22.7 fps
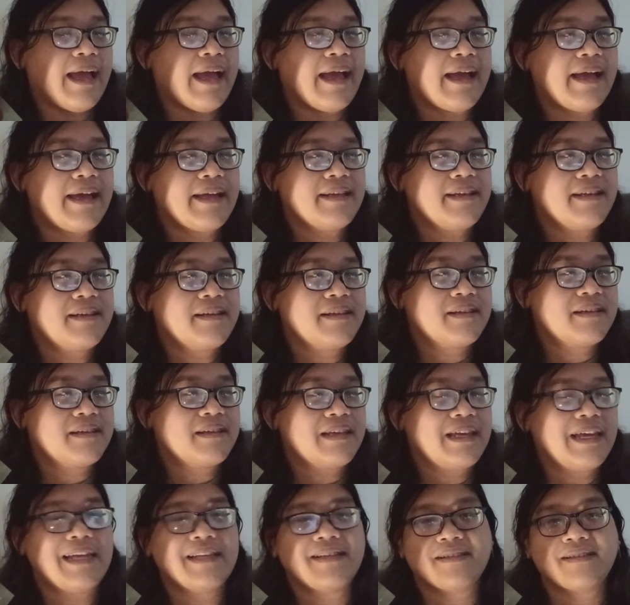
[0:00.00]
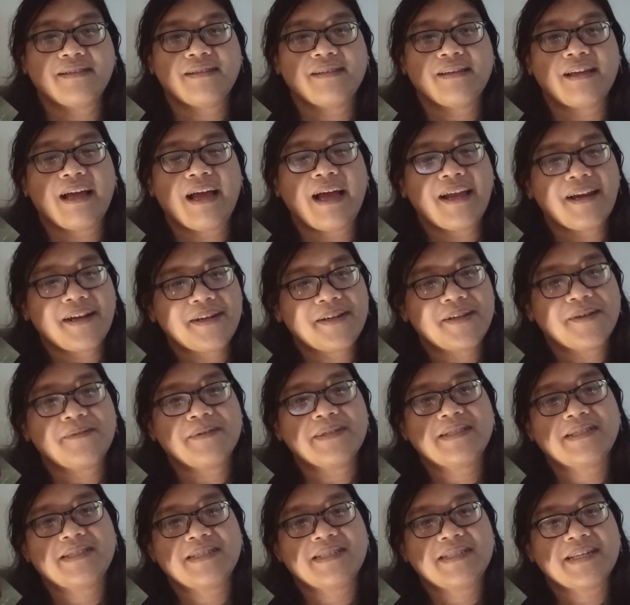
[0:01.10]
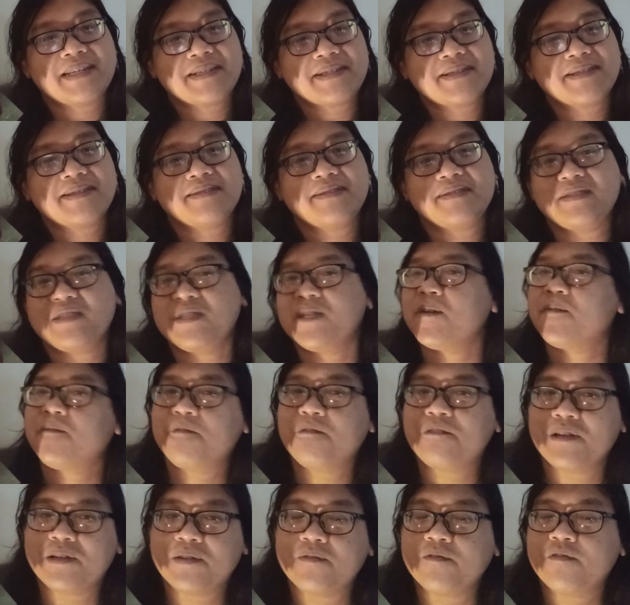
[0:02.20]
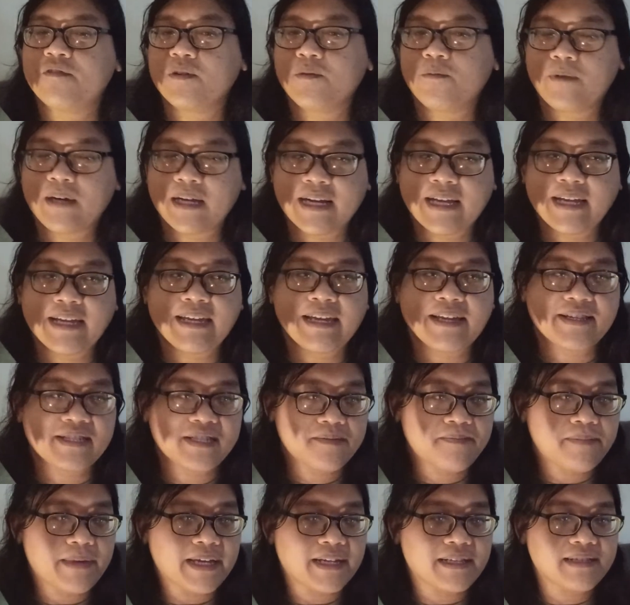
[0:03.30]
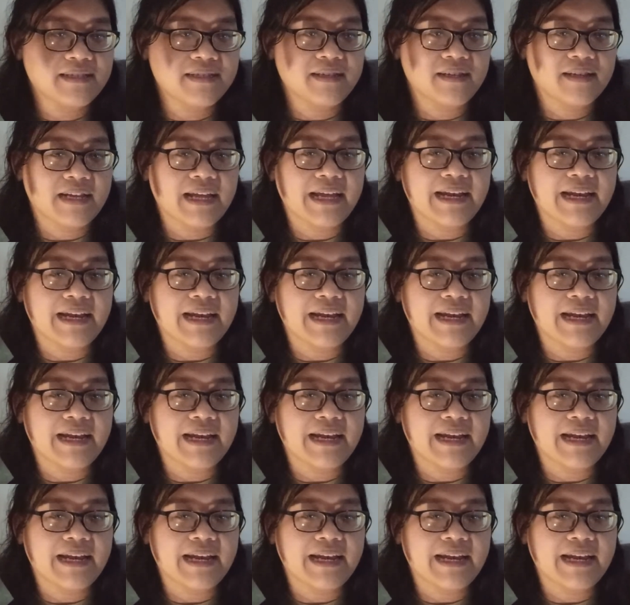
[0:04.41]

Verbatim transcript: And it, I don't know, it's just different from what I expected.